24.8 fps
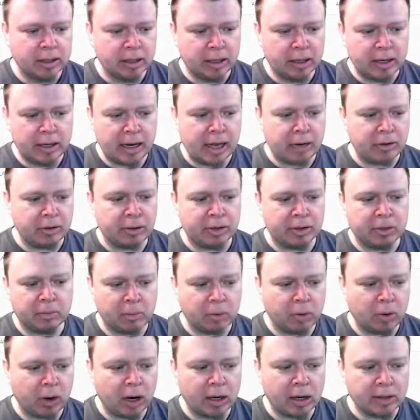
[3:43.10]
and now you can
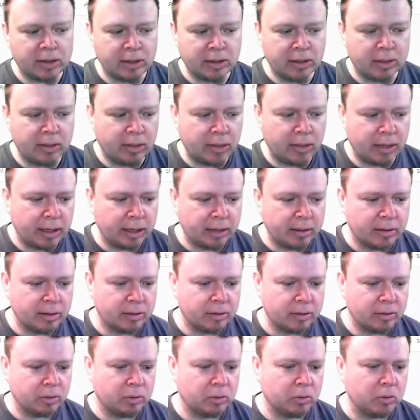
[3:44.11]
price it then
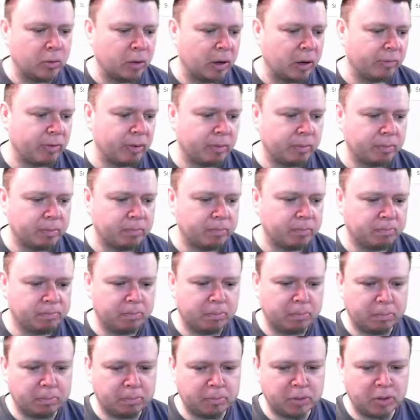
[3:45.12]
or have a
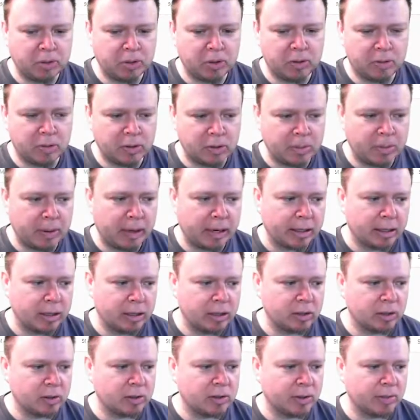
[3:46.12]
service
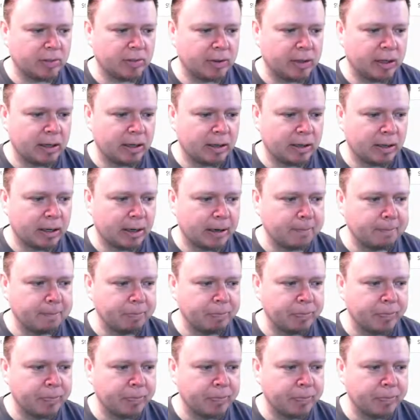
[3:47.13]
package or something like that.